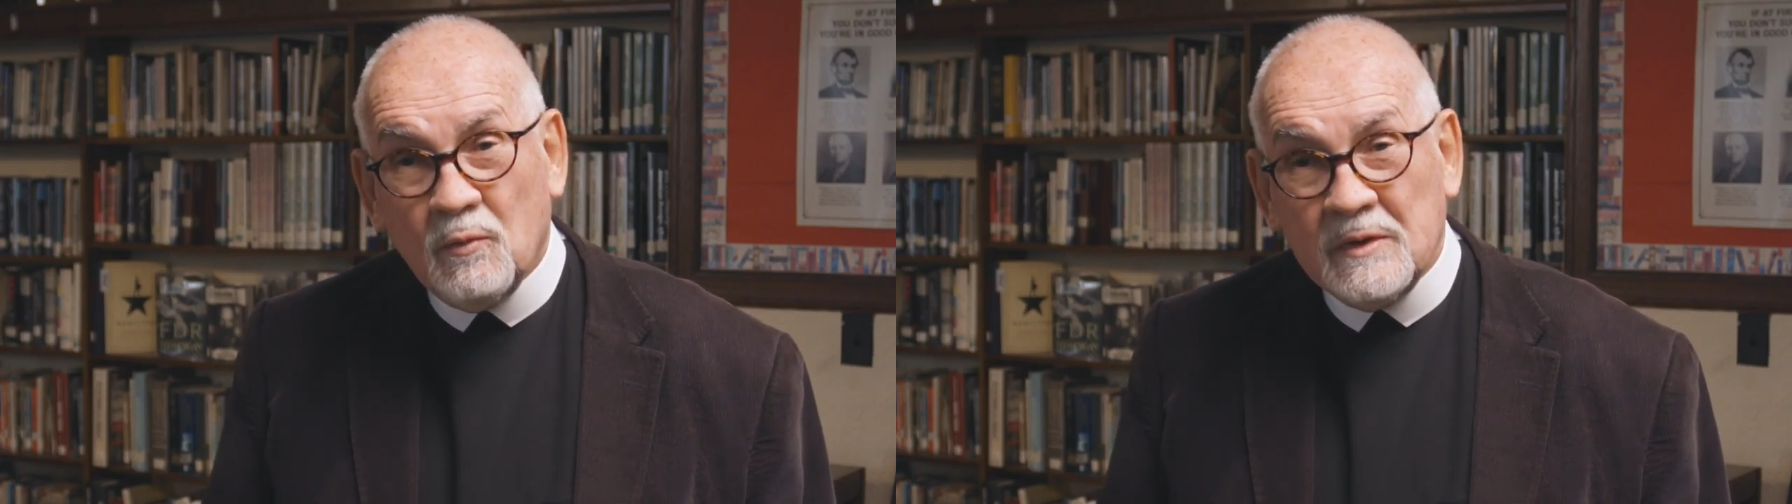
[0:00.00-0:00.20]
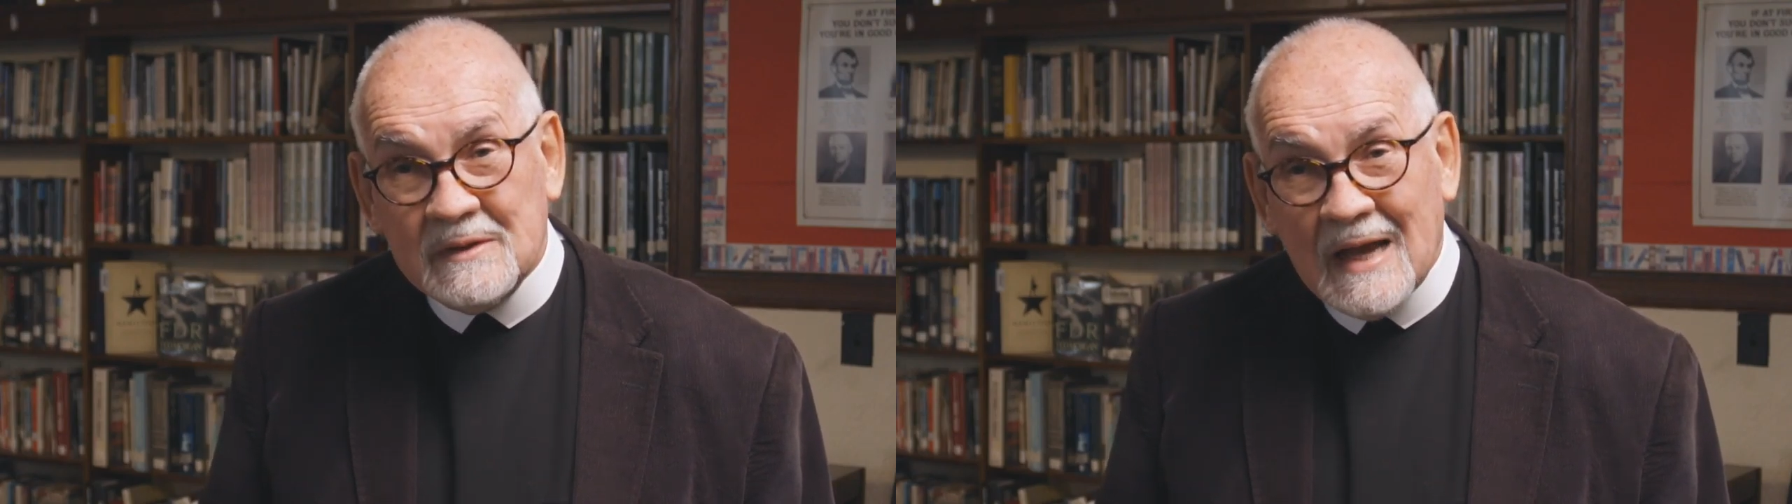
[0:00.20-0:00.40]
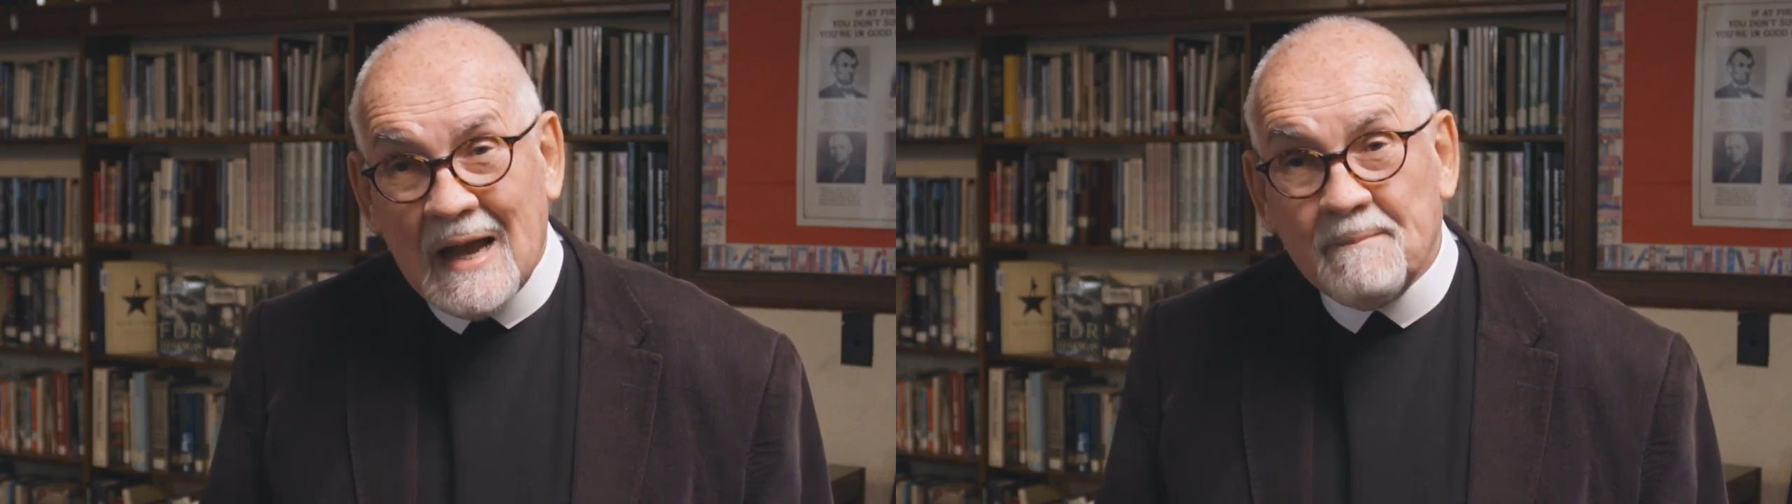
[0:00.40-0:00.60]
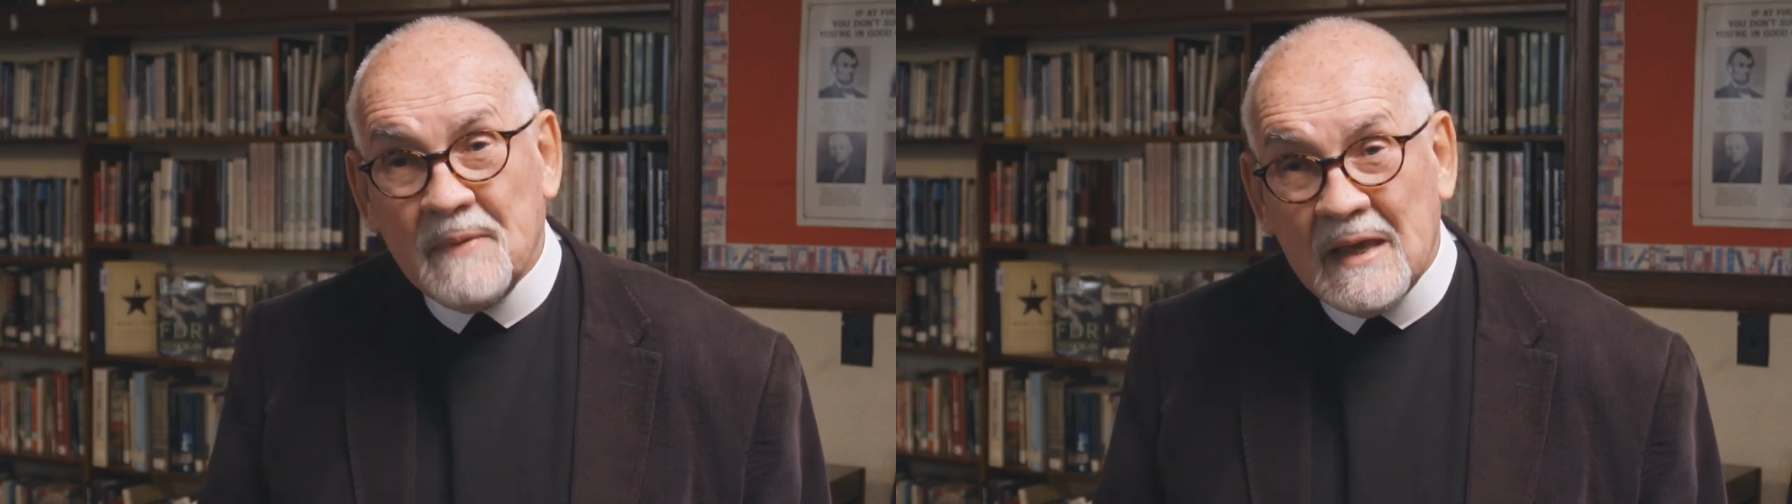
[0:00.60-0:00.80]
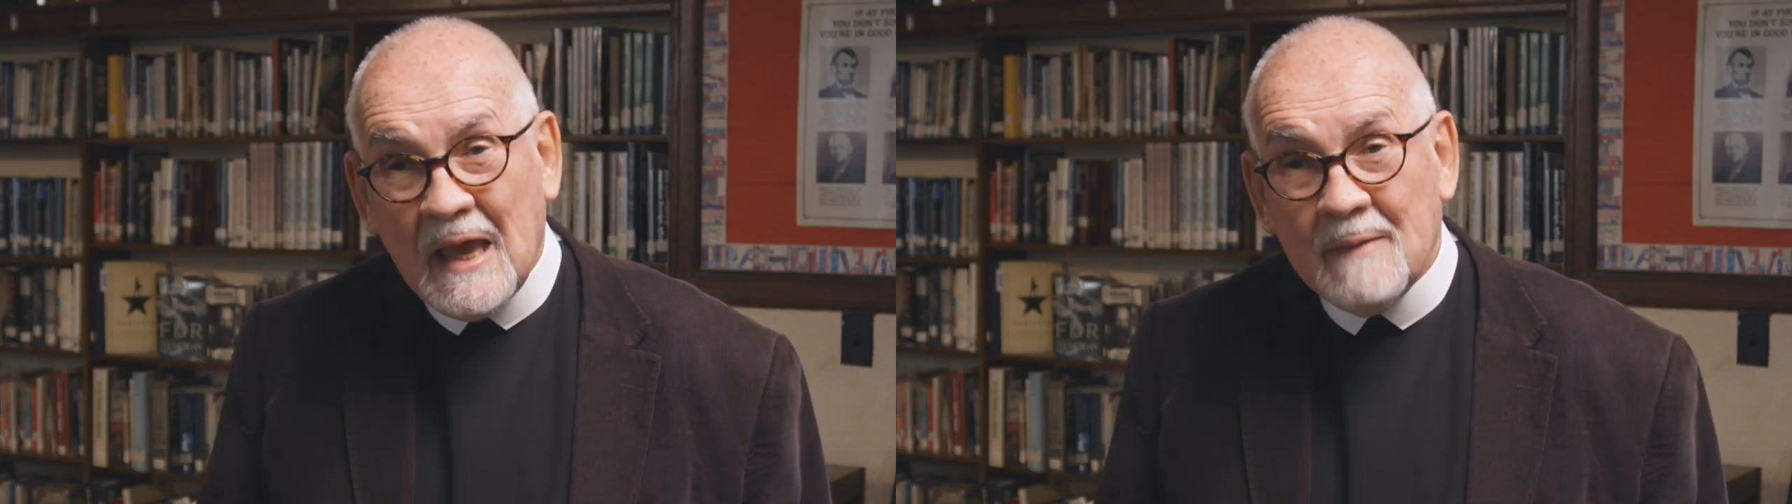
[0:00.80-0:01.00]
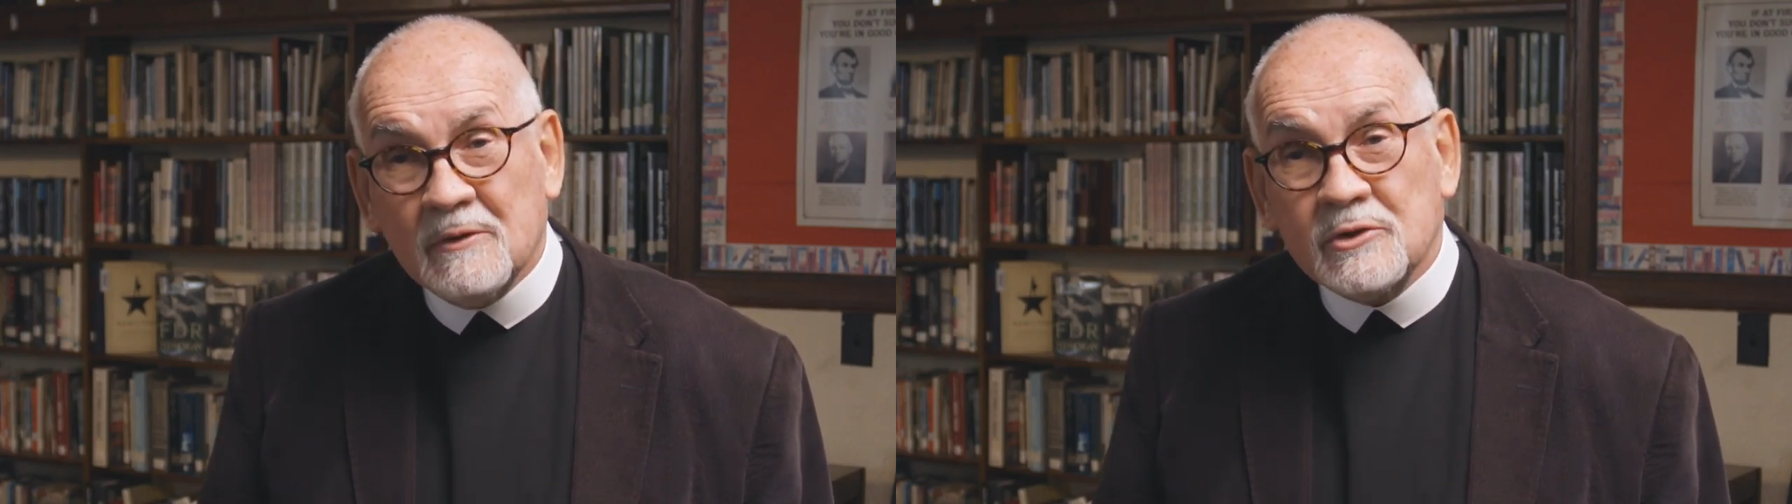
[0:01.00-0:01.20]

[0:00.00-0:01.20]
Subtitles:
would not be able